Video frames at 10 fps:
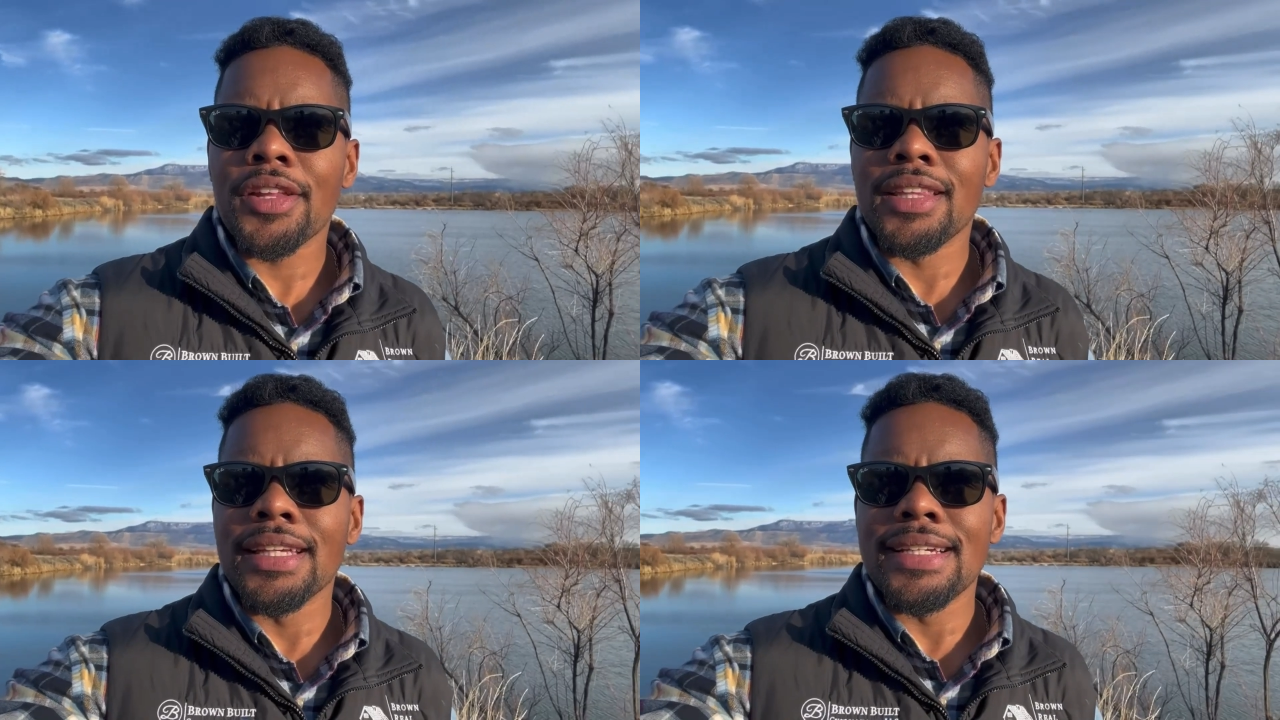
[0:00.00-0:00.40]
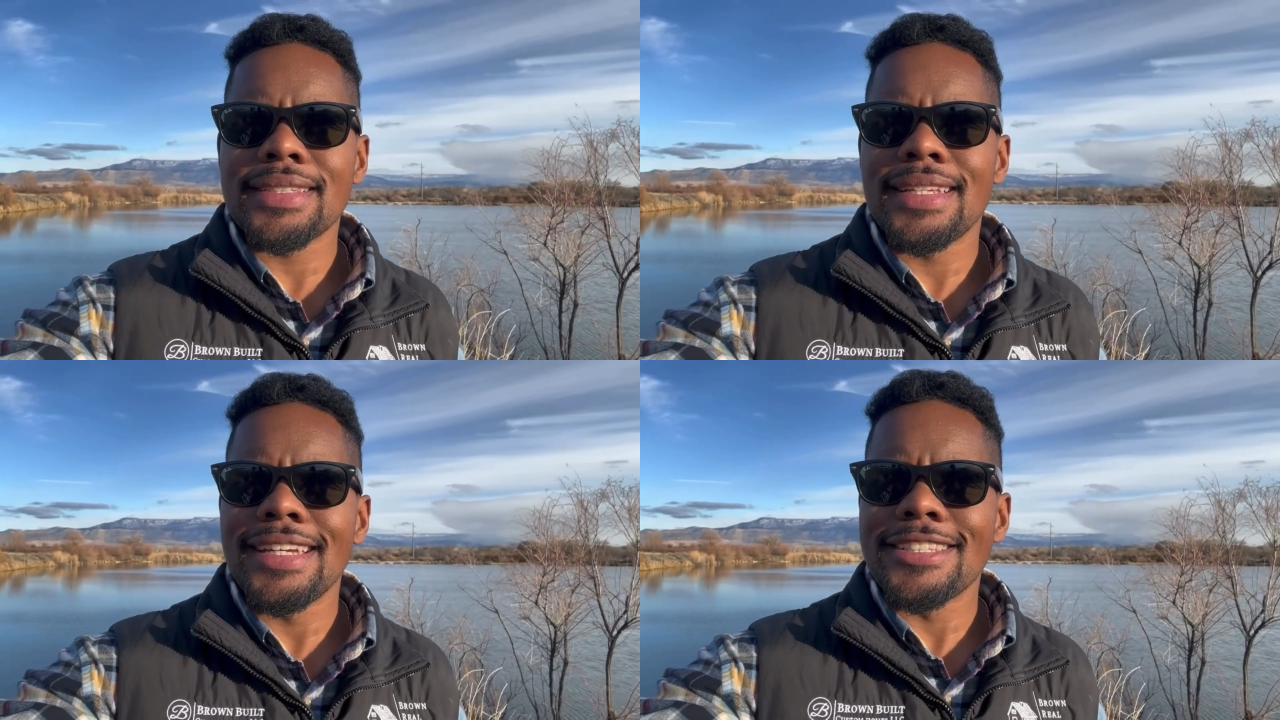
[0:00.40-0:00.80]
on the
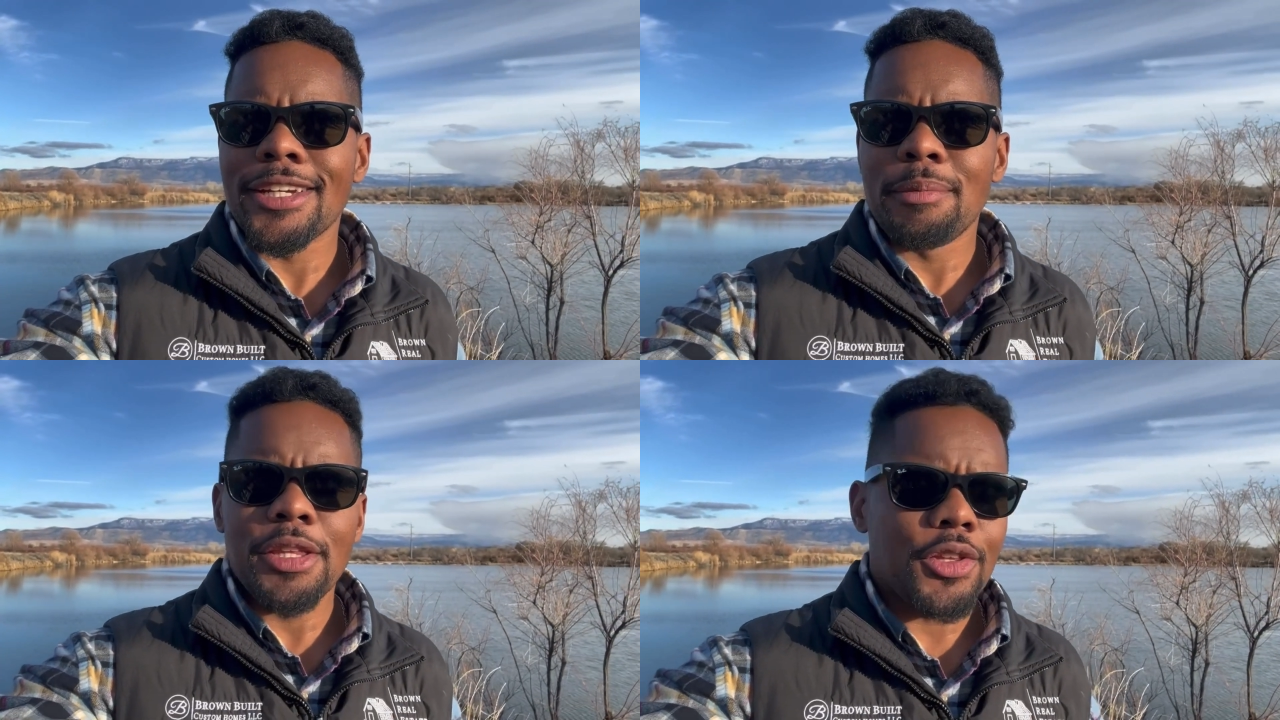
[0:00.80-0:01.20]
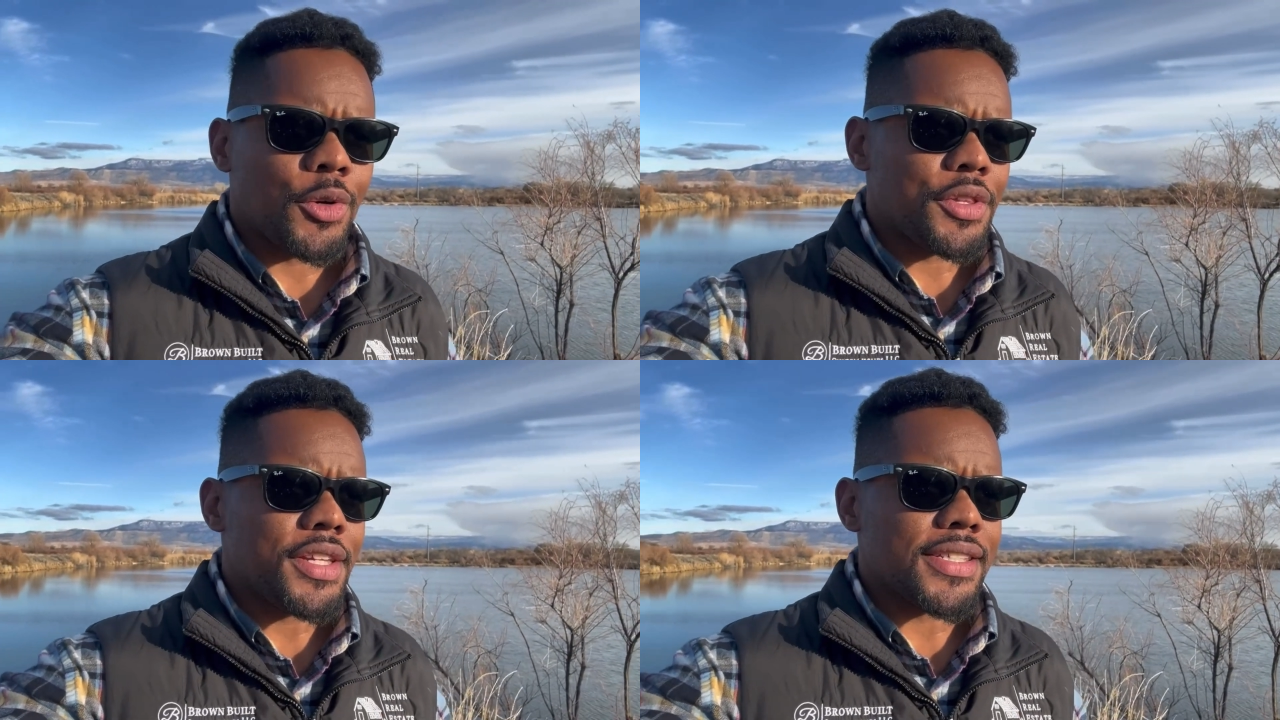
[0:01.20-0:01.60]
list is going to be the
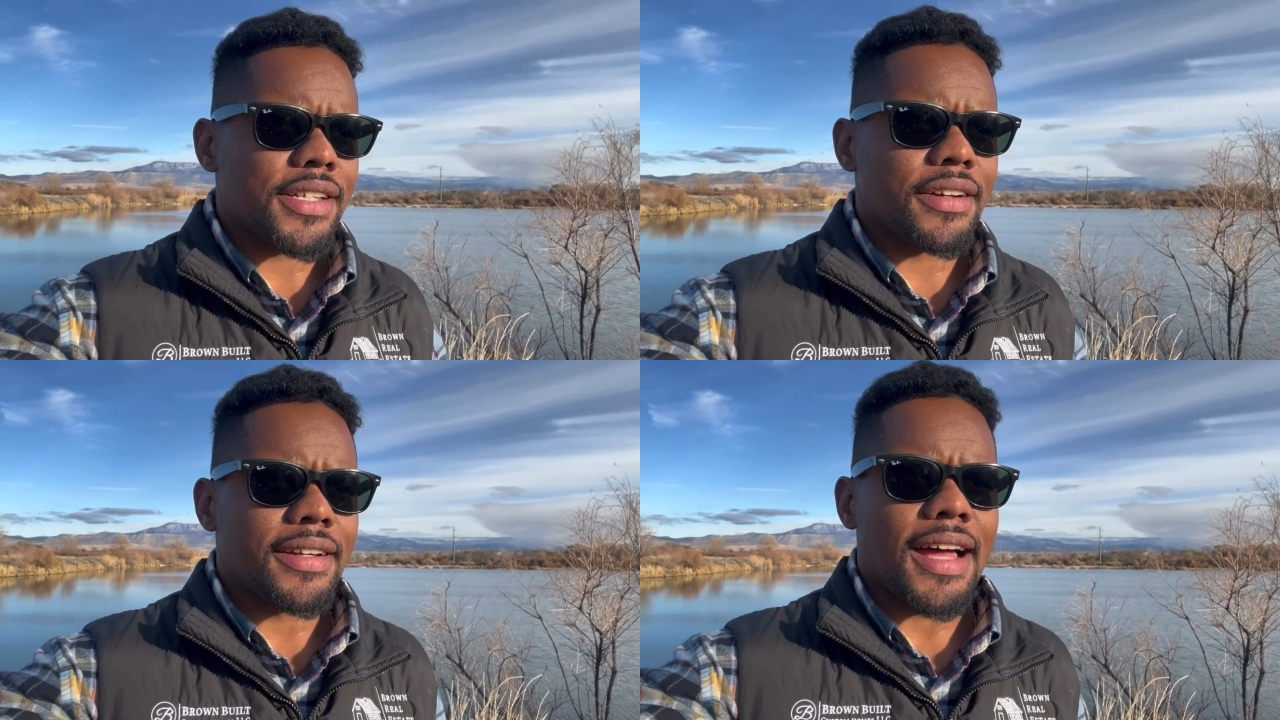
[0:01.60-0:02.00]
northeast area.